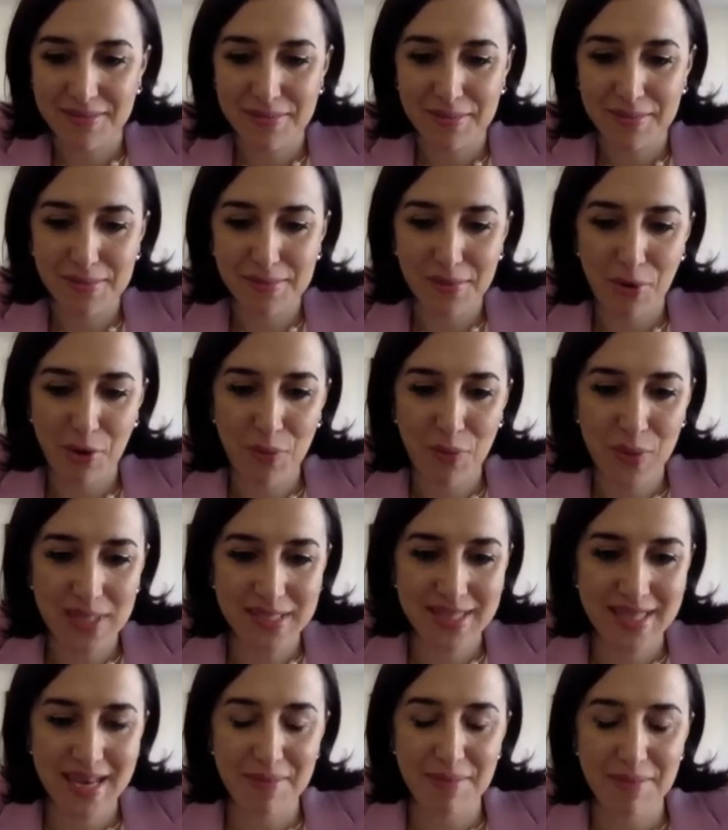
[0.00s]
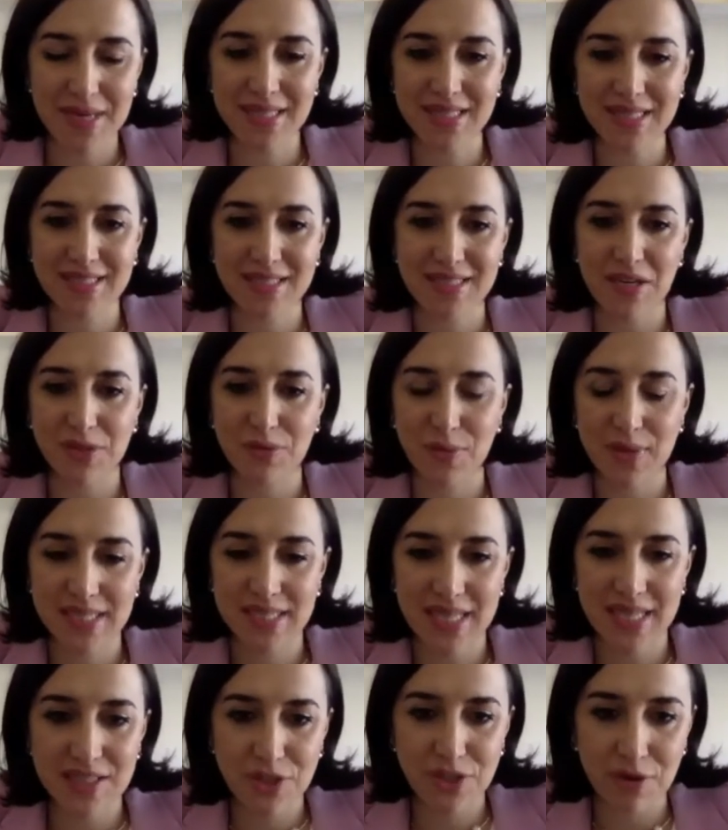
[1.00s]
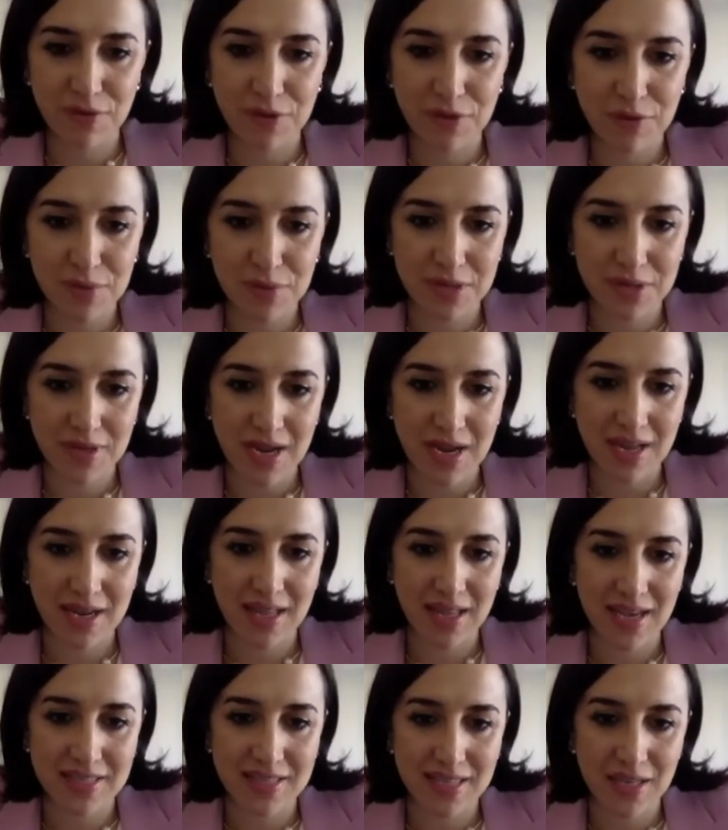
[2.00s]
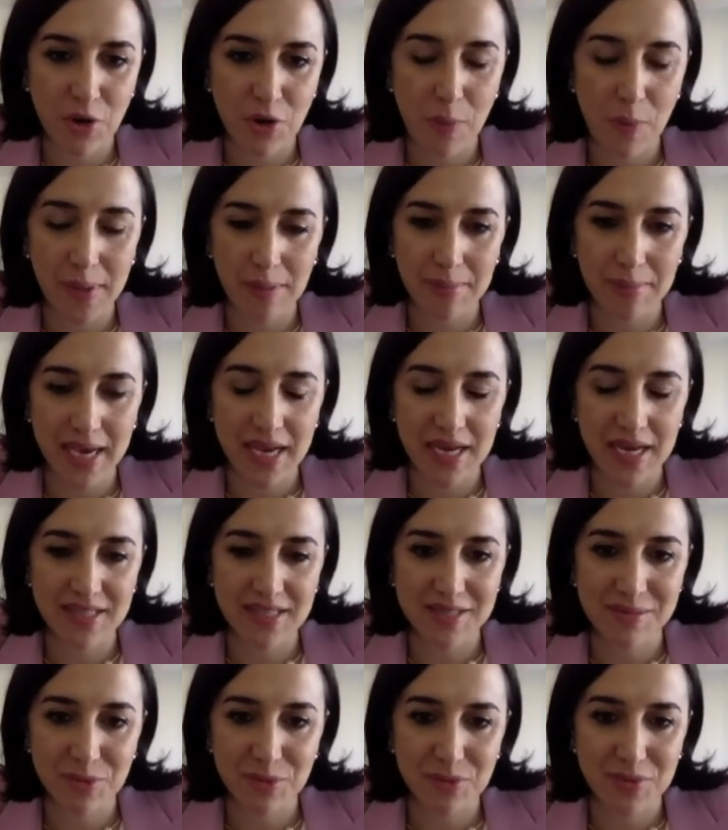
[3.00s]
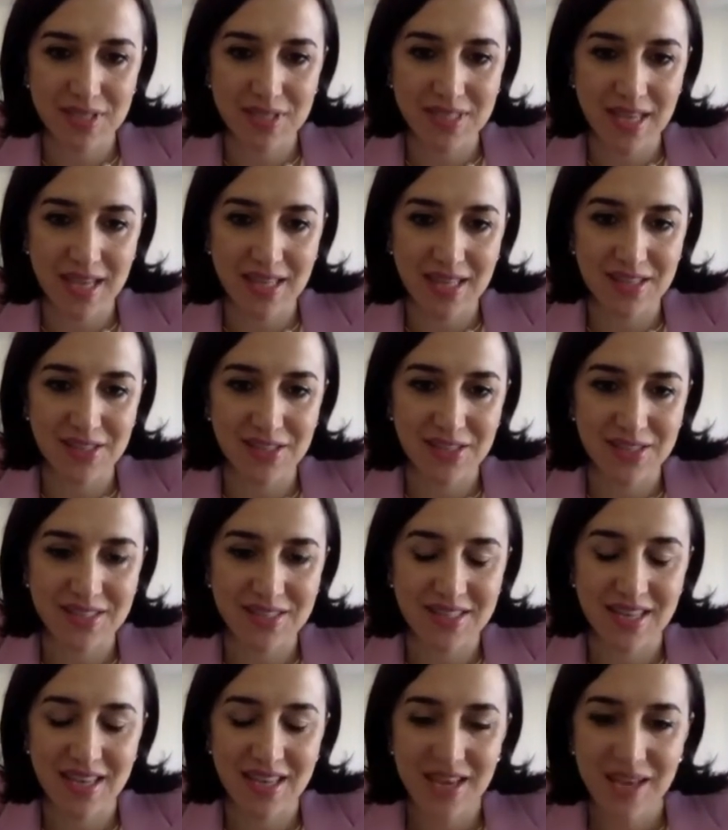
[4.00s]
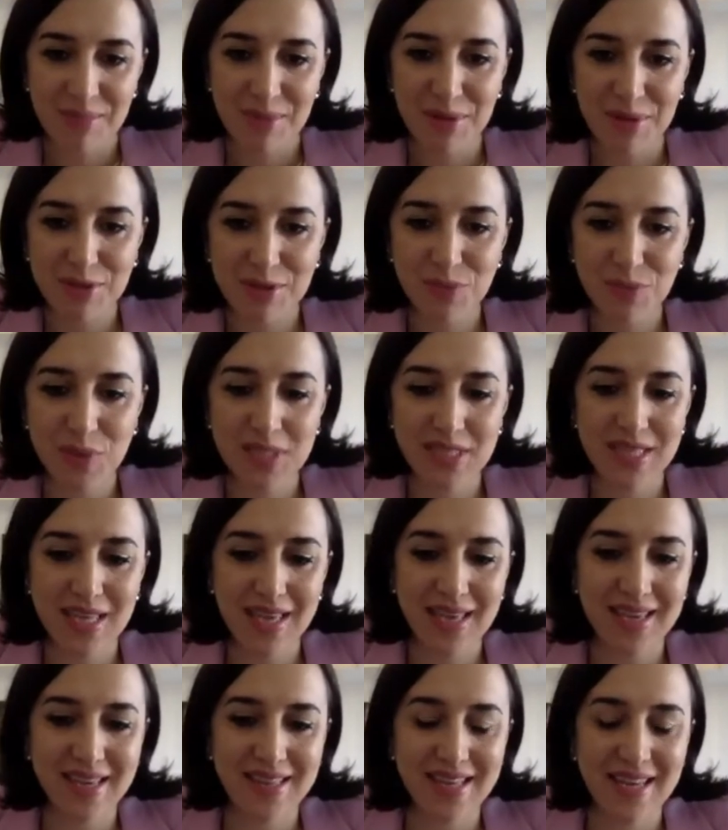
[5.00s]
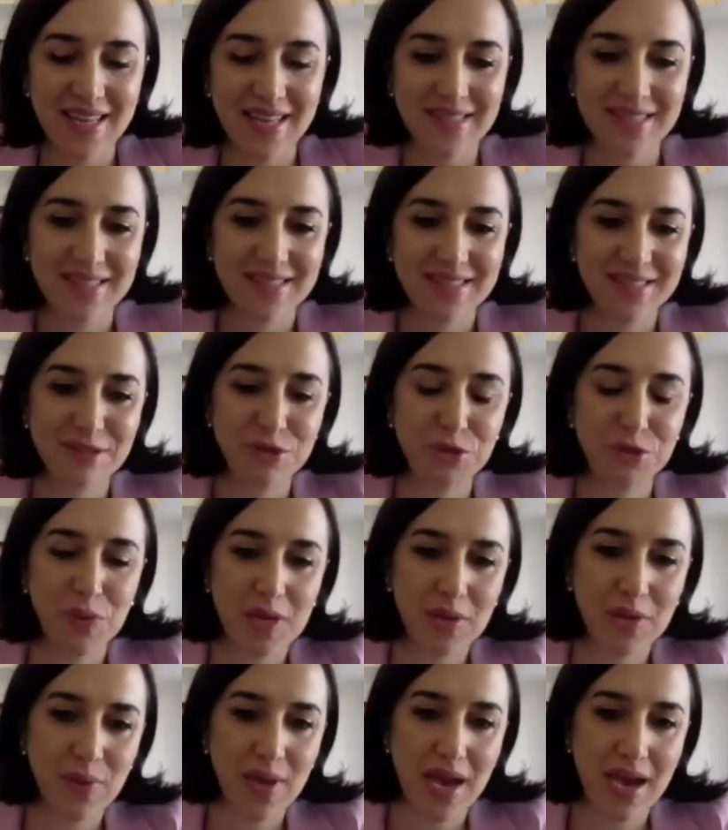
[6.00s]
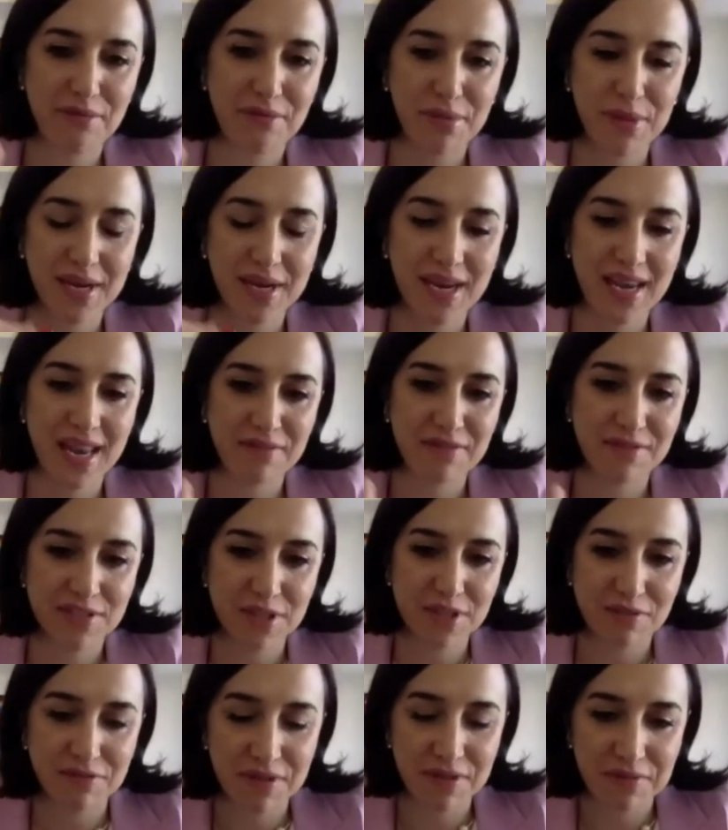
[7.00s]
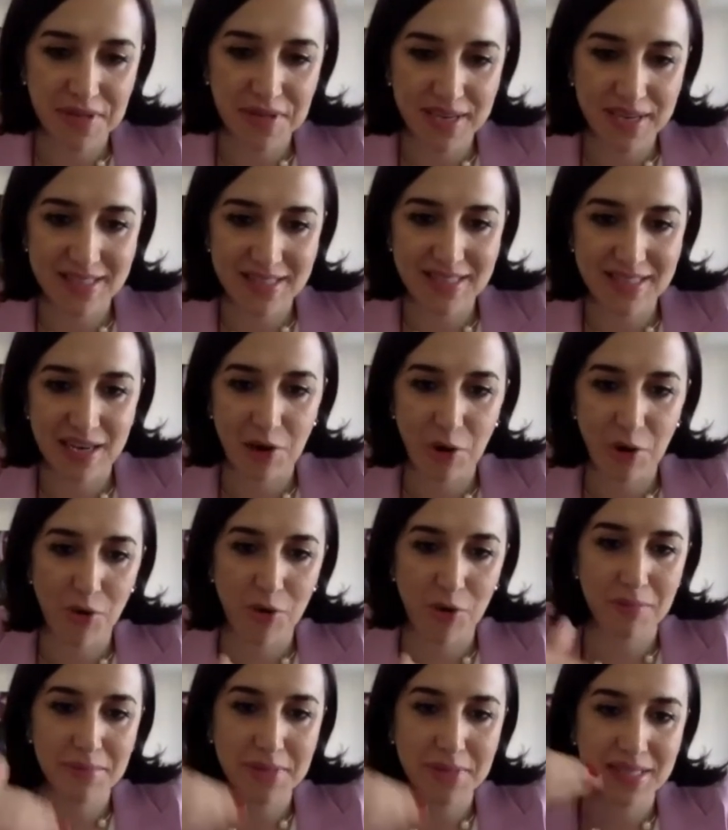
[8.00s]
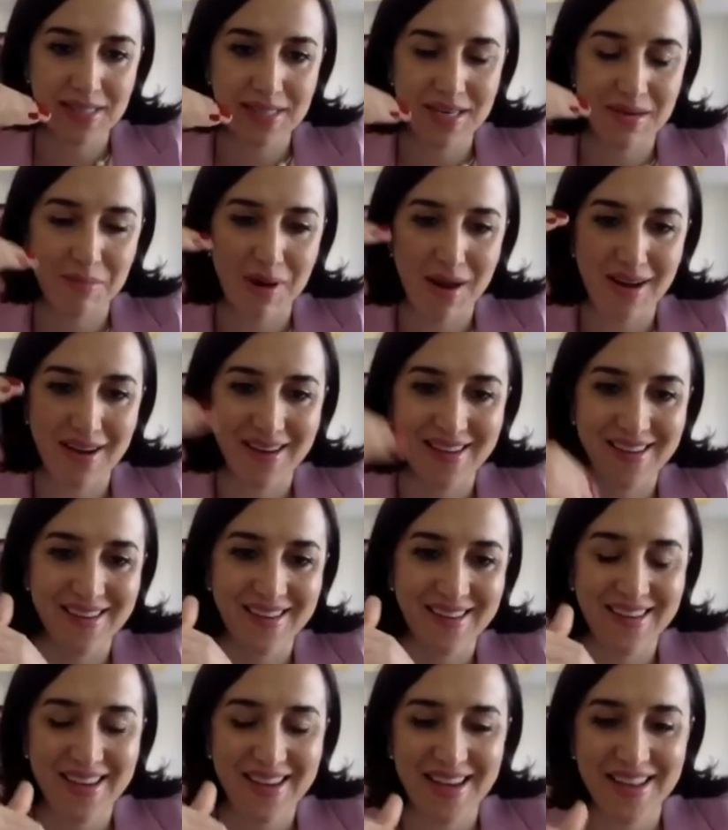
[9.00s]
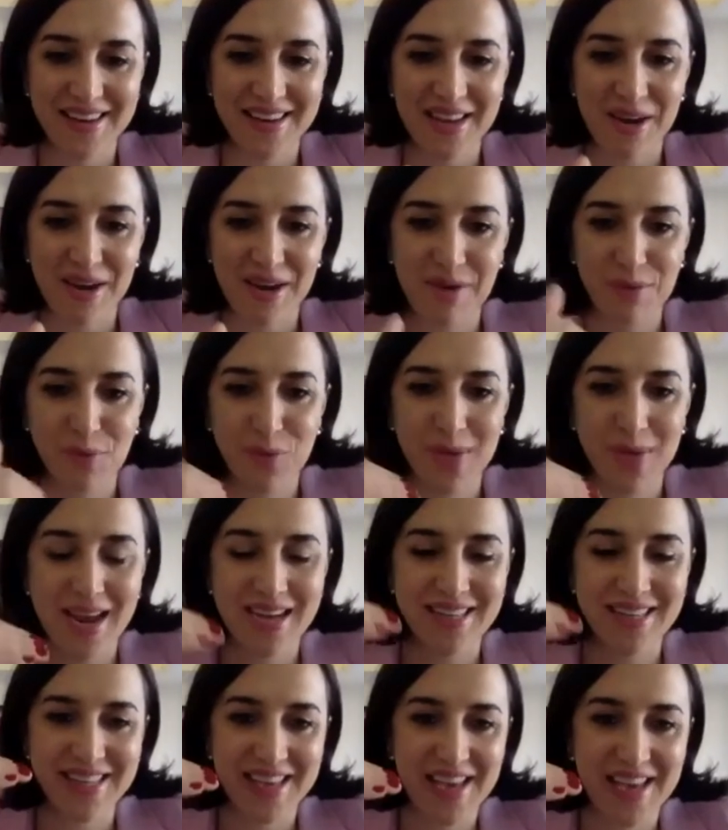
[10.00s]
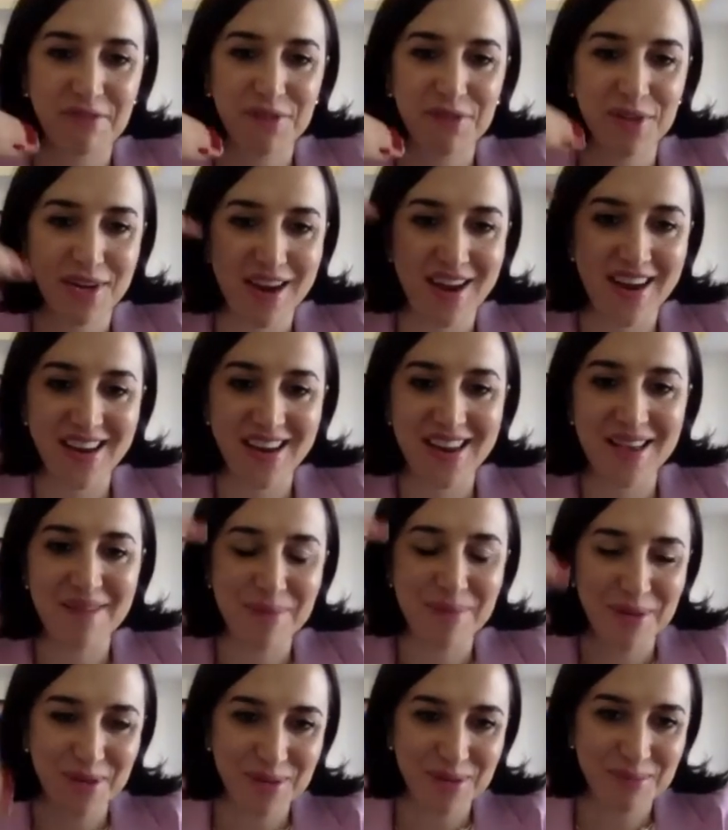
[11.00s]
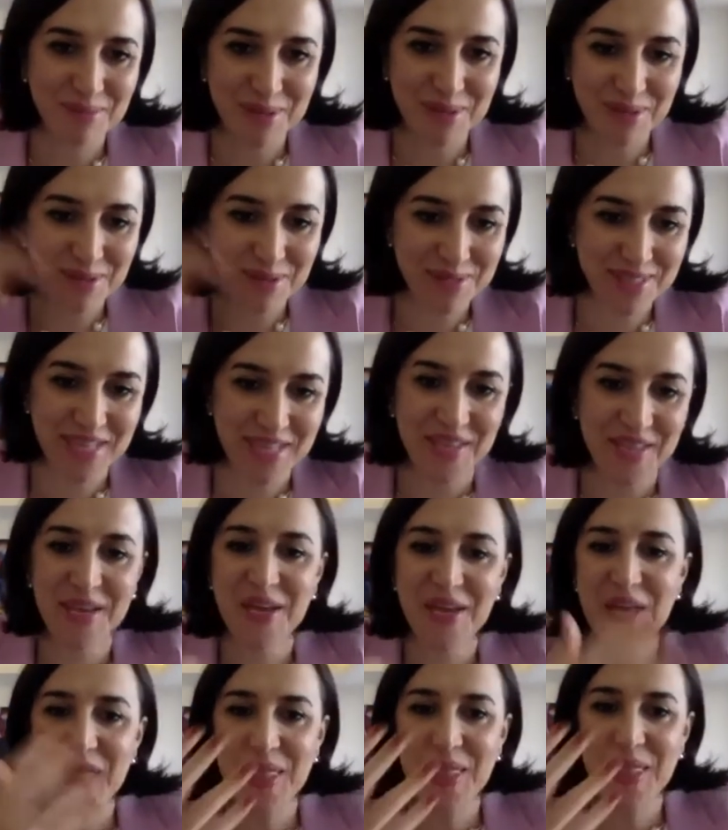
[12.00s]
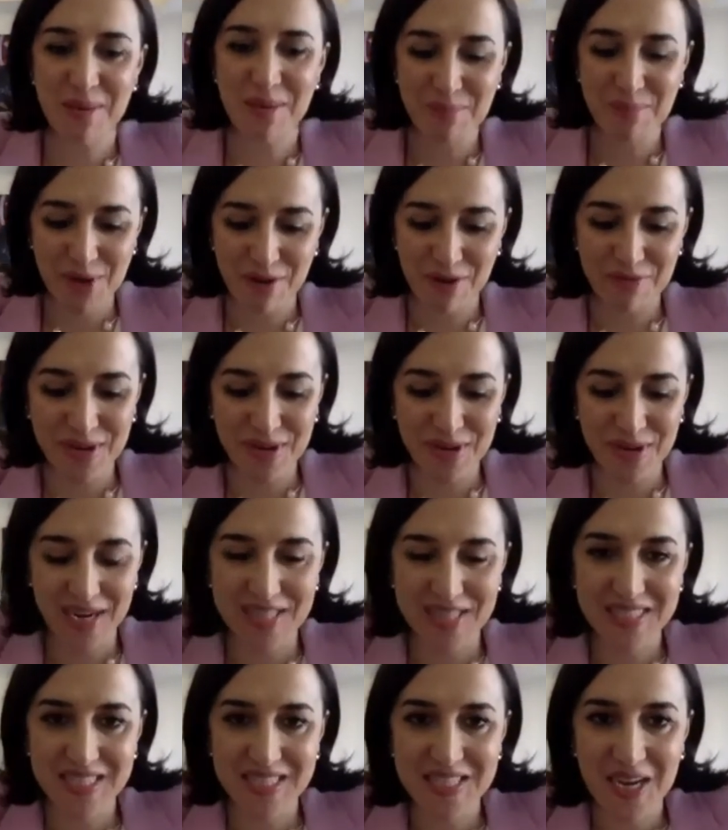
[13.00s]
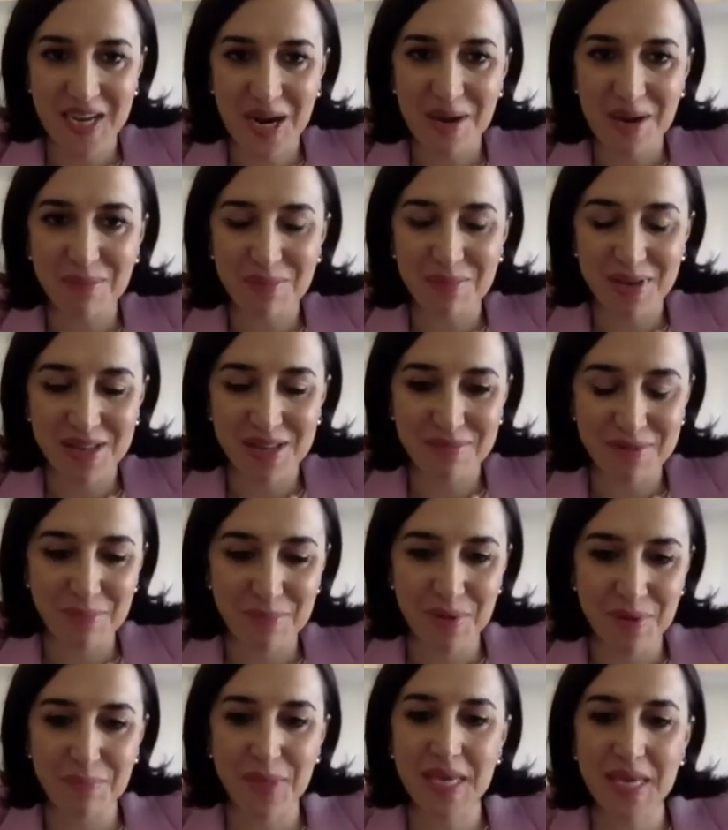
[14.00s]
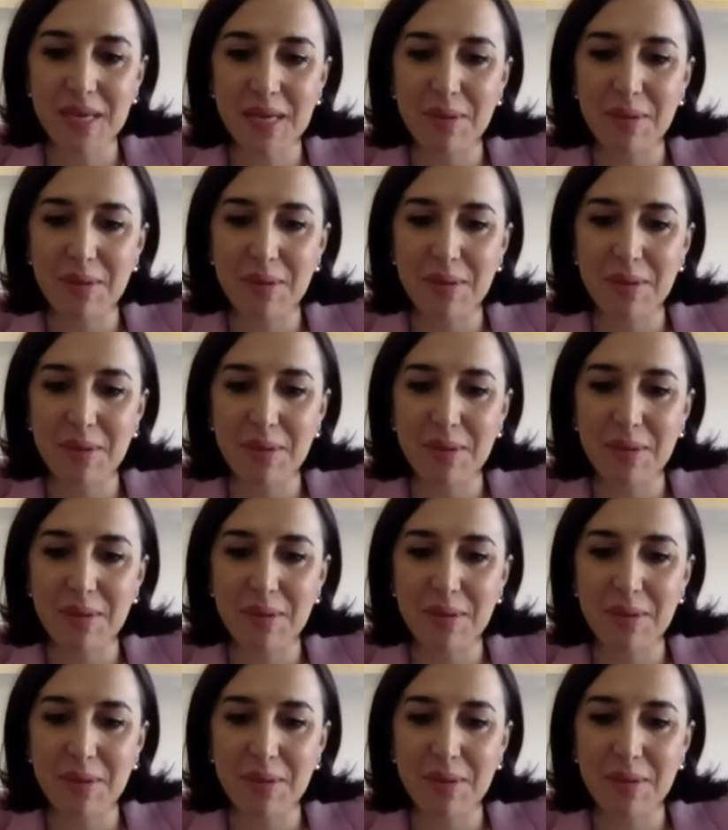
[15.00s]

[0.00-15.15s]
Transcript: always the Lebanese start with a sense of humor as a coping mechanism to the standards, because we're saying that usually we have 3 levels of difficulty: low, medium, high. And now that we're adding after high Lebanon, because the number of crises are unbelievable. Being